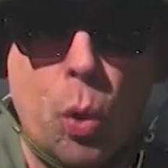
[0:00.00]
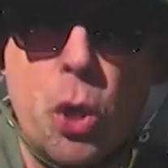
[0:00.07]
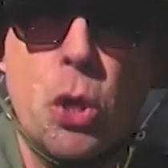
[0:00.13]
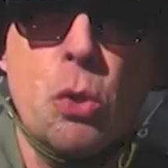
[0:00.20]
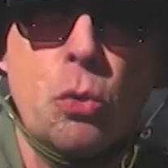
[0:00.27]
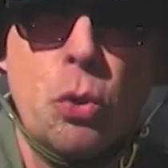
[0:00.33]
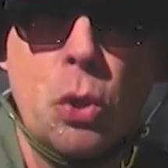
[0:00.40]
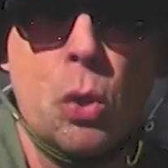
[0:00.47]
where
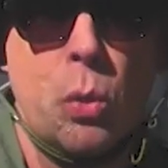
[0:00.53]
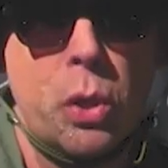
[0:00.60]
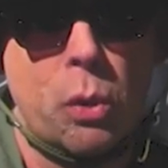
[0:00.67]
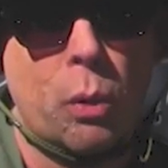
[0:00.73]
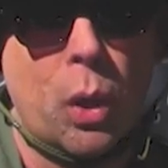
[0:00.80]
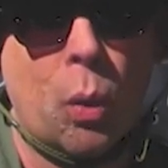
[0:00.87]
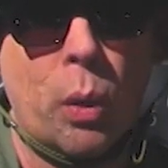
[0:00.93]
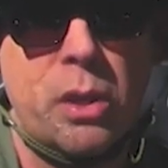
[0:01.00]
you knew
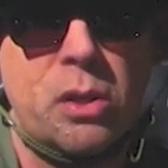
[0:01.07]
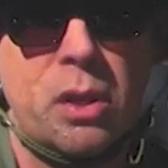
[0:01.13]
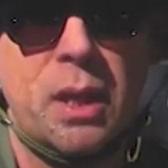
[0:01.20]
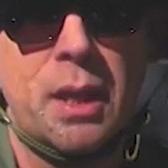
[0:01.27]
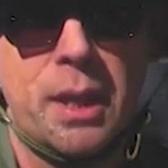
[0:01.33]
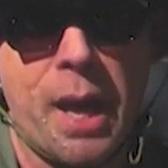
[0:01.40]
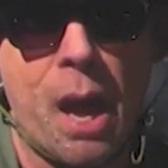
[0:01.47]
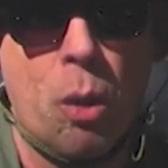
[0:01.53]
you were going to
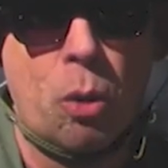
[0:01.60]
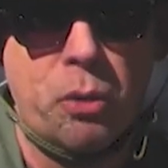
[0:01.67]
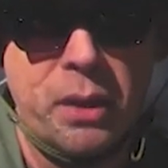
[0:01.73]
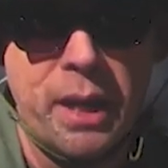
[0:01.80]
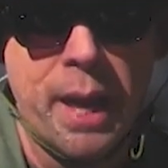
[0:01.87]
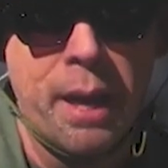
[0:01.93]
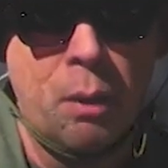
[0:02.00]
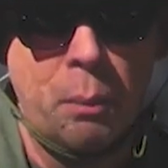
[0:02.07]
encounter
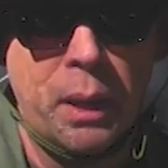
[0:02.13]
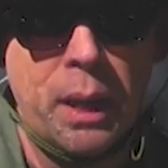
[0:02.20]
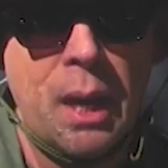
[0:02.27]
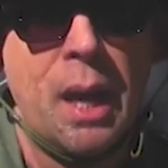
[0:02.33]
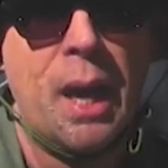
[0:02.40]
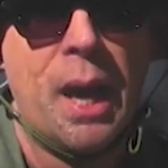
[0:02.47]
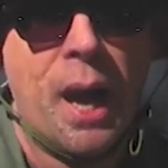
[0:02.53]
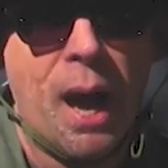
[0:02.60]
the
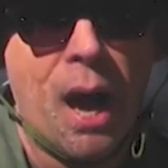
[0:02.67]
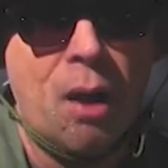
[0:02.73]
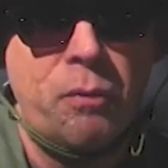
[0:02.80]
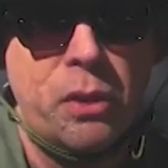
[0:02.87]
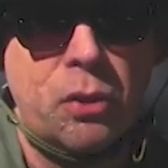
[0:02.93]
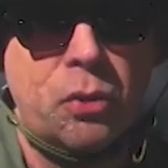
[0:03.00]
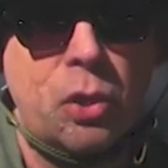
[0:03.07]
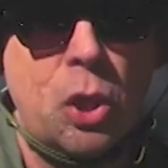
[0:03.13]
enemy,
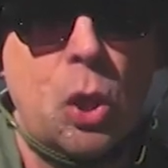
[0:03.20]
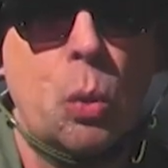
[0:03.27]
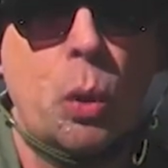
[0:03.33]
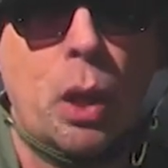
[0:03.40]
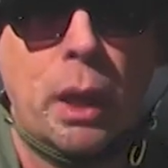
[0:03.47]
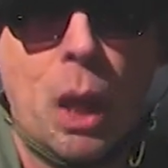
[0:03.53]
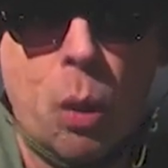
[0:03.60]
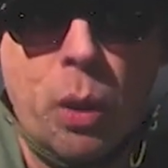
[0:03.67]
obviously you
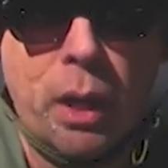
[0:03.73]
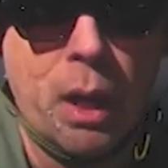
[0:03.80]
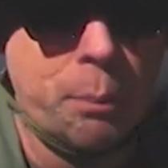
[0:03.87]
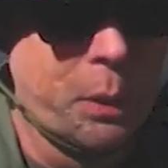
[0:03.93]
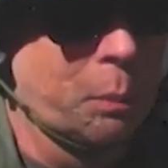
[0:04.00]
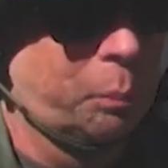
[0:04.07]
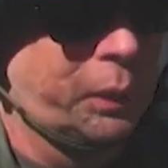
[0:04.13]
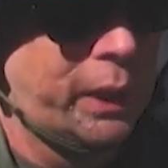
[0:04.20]
would load it
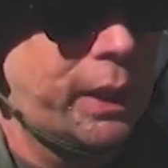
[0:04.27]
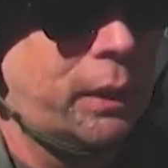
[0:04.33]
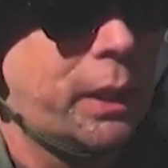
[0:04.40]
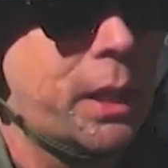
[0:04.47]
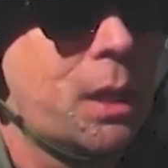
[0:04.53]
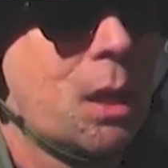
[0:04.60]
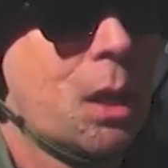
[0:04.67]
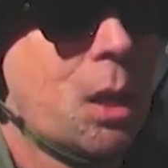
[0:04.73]
up
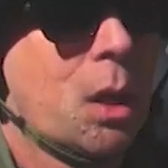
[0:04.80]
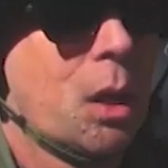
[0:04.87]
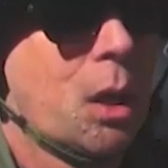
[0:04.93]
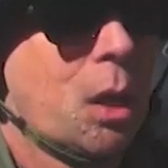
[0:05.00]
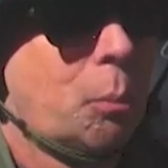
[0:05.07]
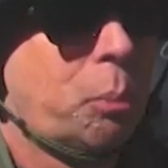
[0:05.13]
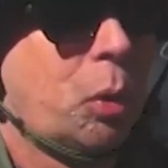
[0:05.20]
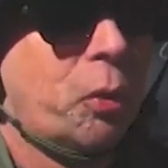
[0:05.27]
completely,
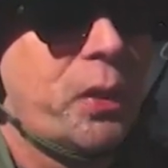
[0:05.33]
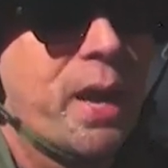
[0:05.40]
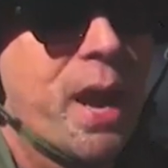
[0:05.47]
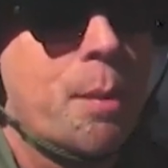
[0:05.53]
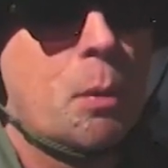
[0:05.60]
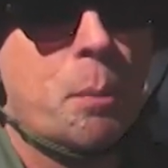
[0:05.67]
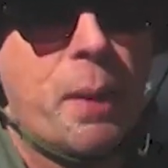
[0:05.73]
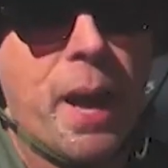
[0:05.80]
pull the
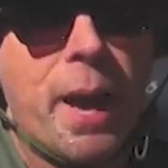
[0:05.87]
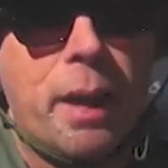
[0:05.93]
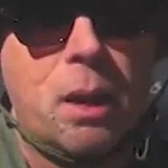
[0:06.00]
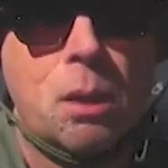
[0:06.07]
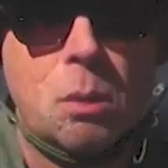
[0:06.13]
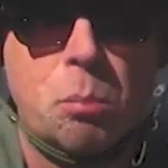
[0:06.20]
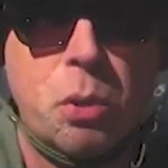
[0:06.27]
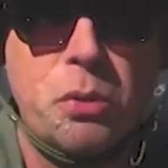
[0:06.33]
hammer back,
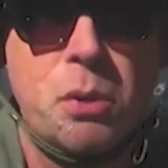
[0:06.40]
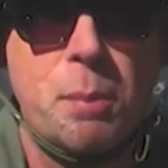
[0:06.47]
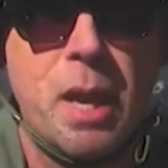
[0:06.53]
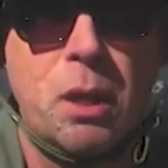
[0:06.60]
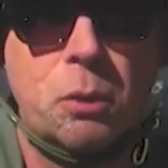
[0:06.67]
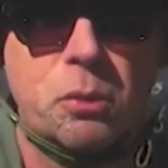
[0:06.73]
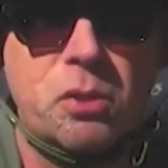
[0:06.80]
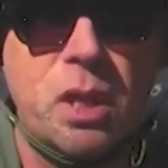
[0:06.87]
put the
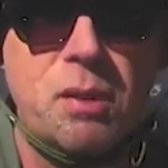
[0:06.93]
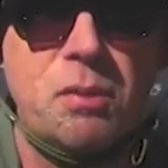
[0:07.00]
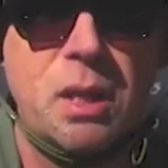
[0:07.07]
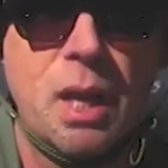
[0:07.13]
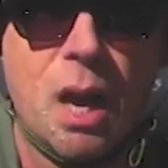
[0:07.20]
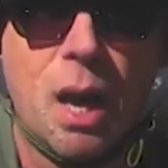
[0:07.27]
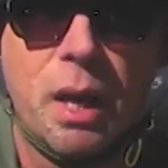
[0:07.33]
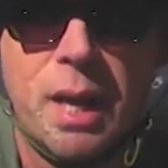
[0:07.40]
manual
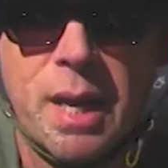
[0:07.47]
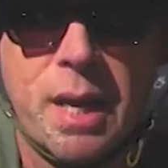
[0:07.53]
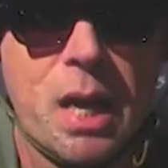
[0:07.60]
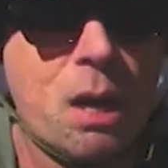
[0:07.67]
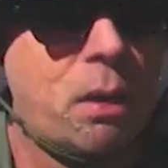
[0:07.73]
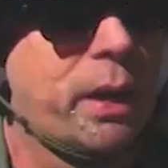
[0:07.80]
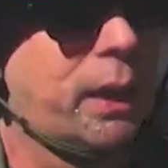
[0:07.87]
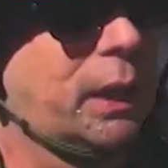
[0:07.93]
safety on, and
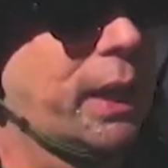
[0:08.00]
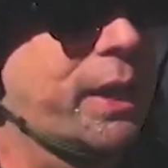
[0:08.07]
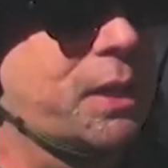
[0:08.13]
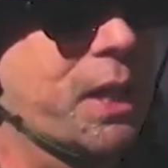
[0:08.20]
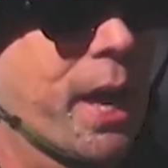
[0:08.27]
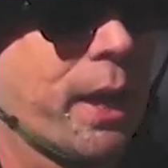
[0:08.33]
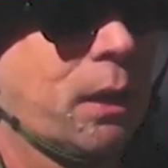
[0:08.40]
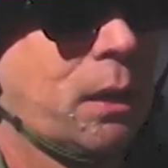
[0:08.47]
carry it
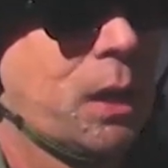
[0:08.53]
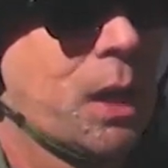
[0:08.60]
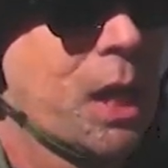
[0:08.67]
like that.